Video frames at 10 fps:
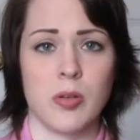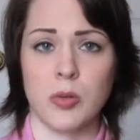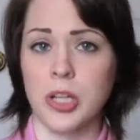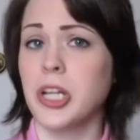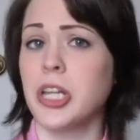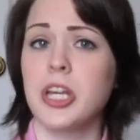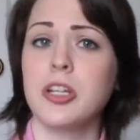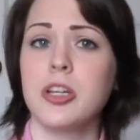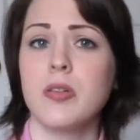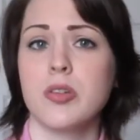a really
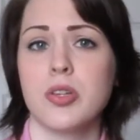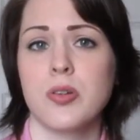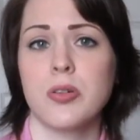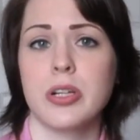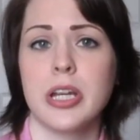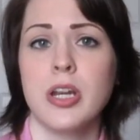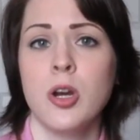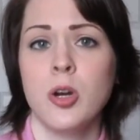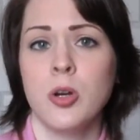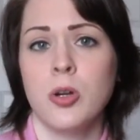good ghost story
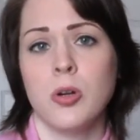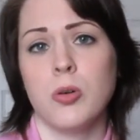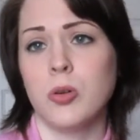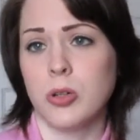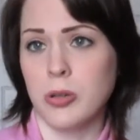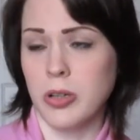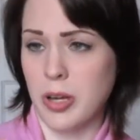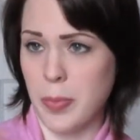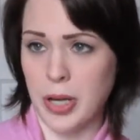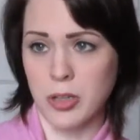or
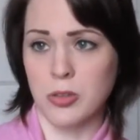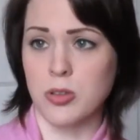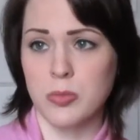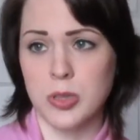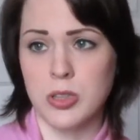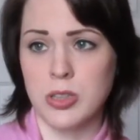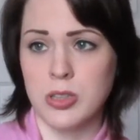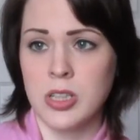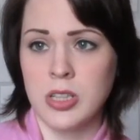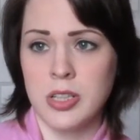a
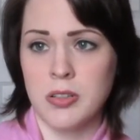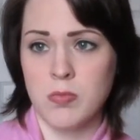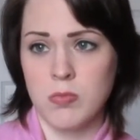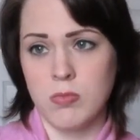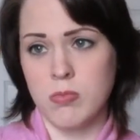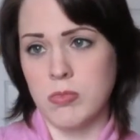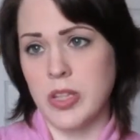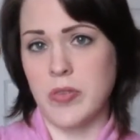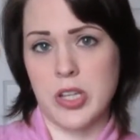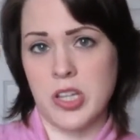paranormal
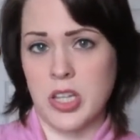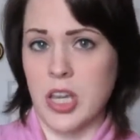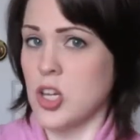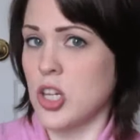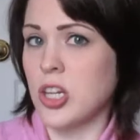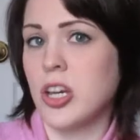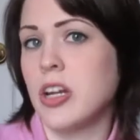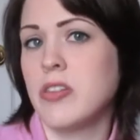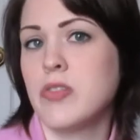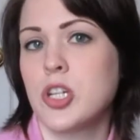investigation
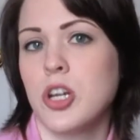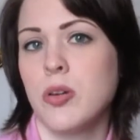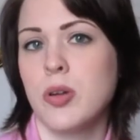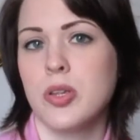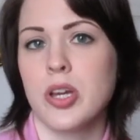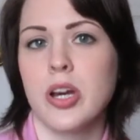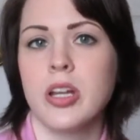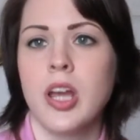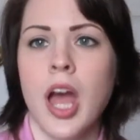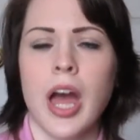kind of show is
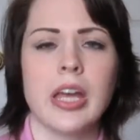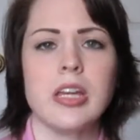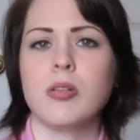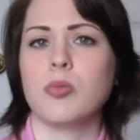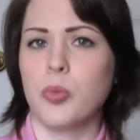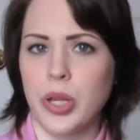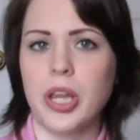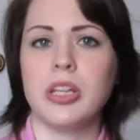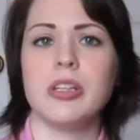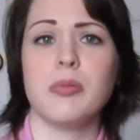on, I get
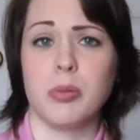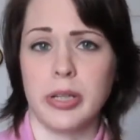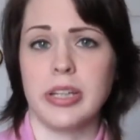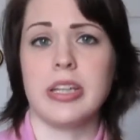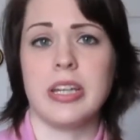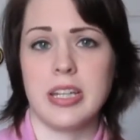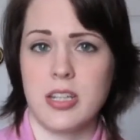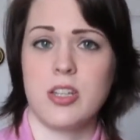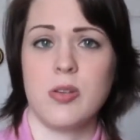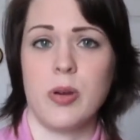really, really
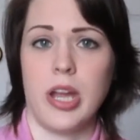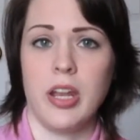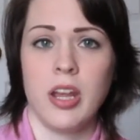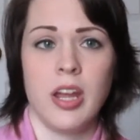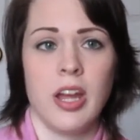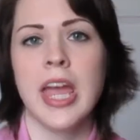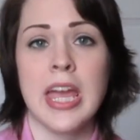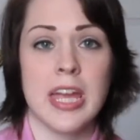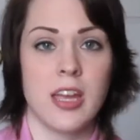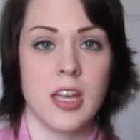into it.
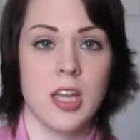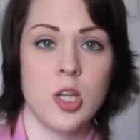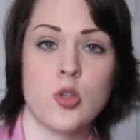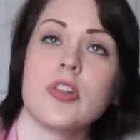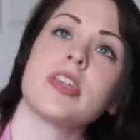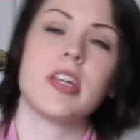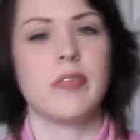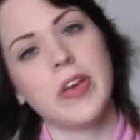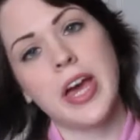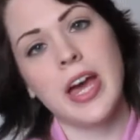
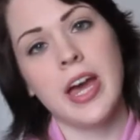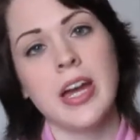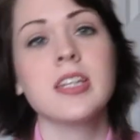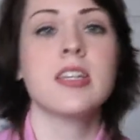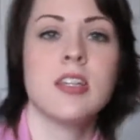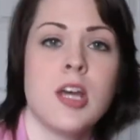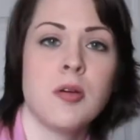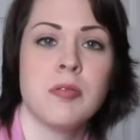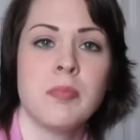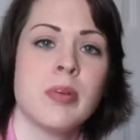Interesting fact
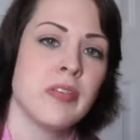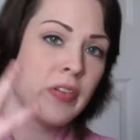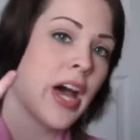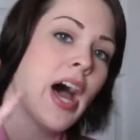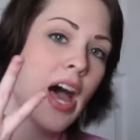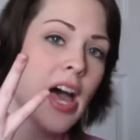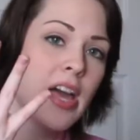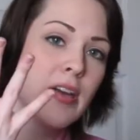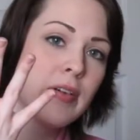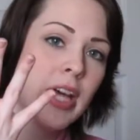number
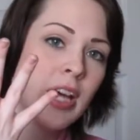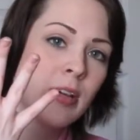5.